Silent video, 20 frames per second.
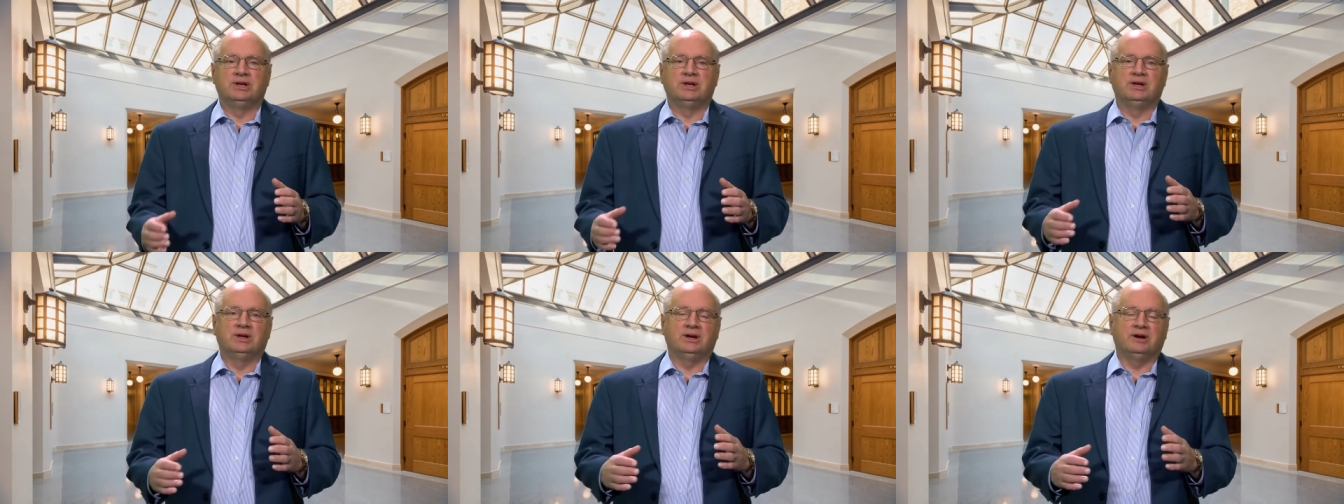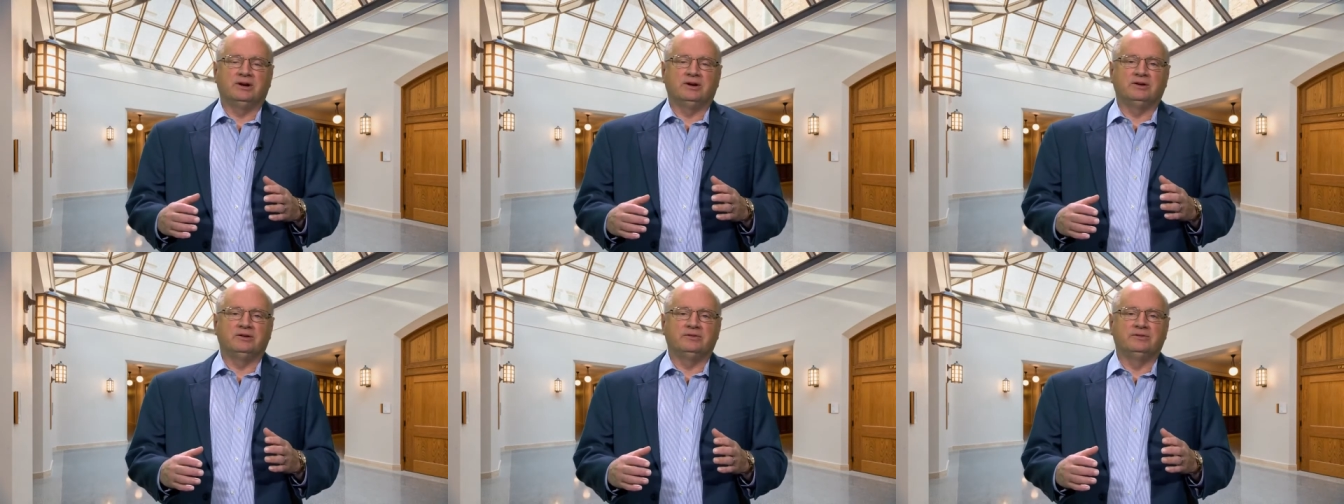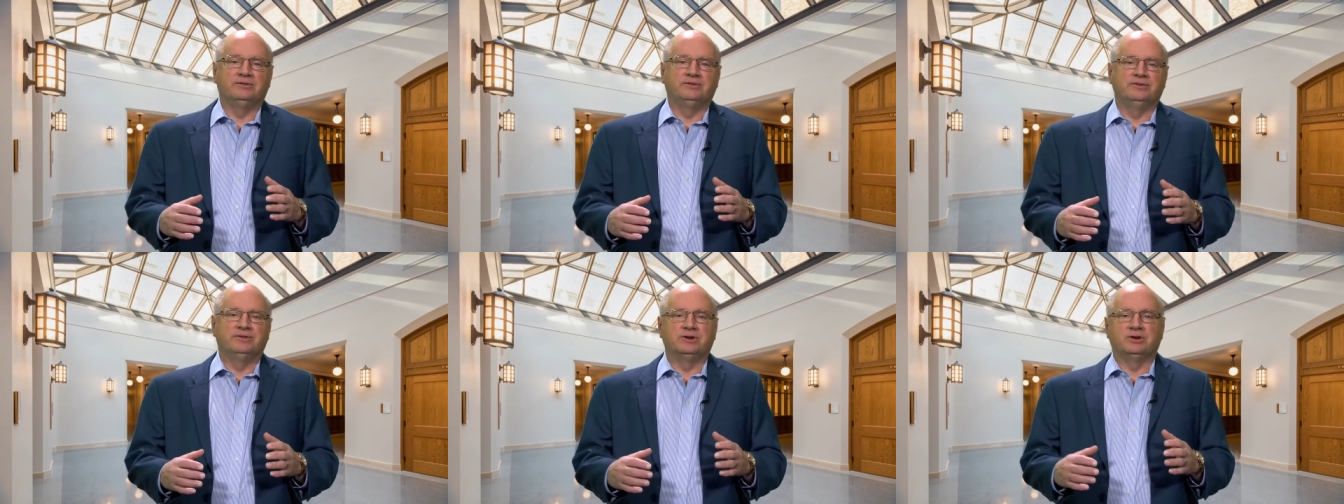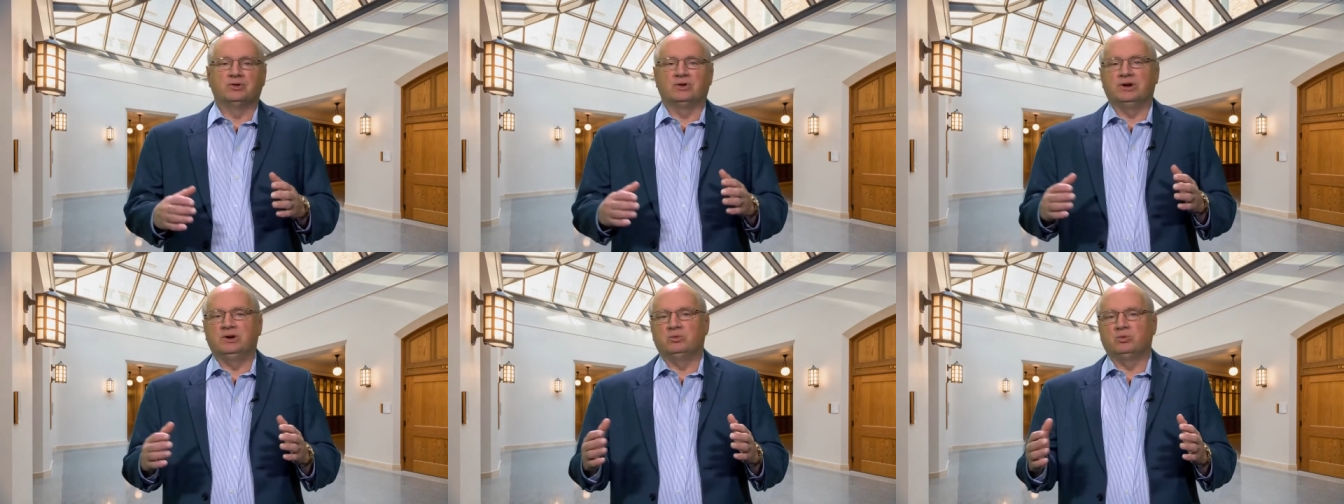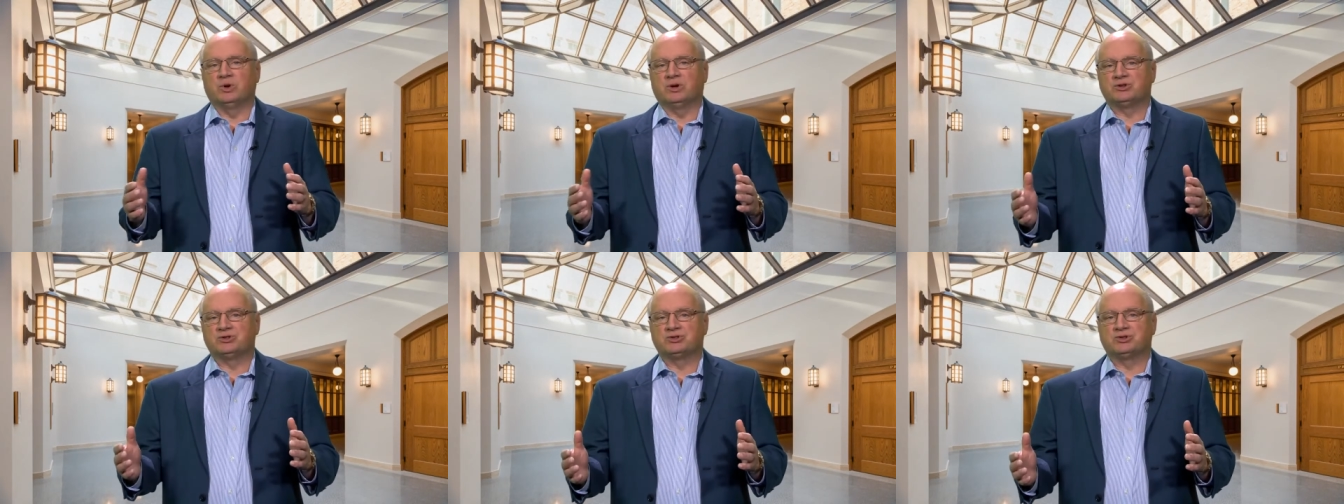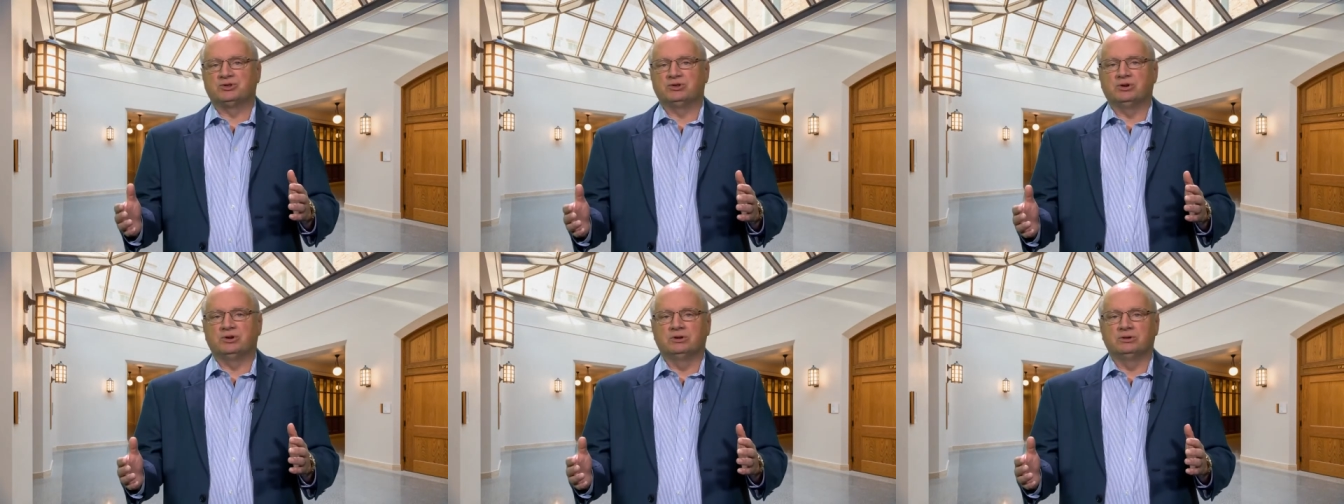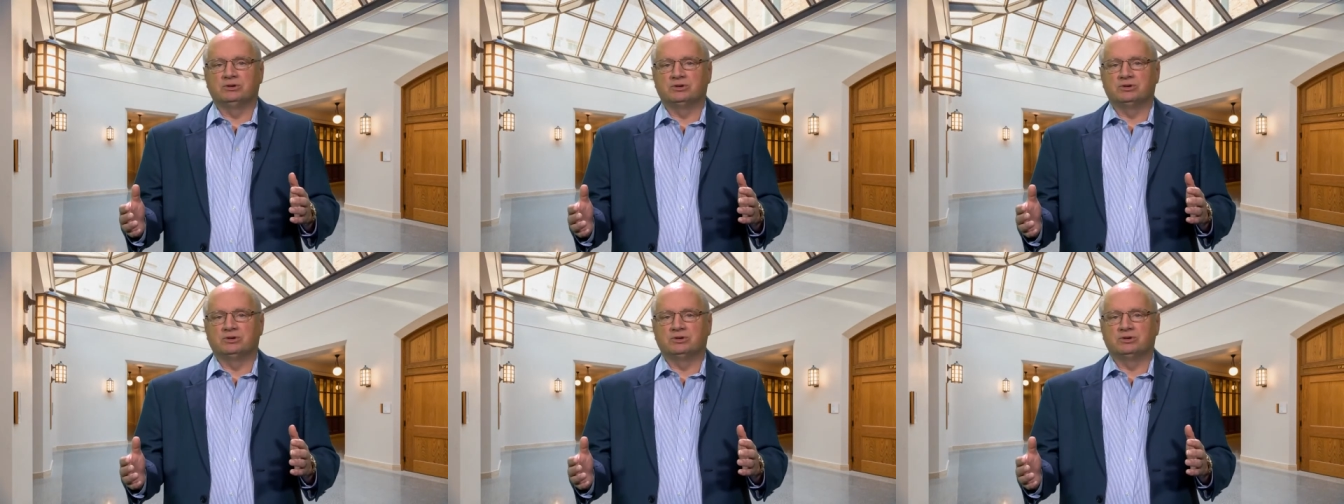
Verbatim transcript: of the Great Western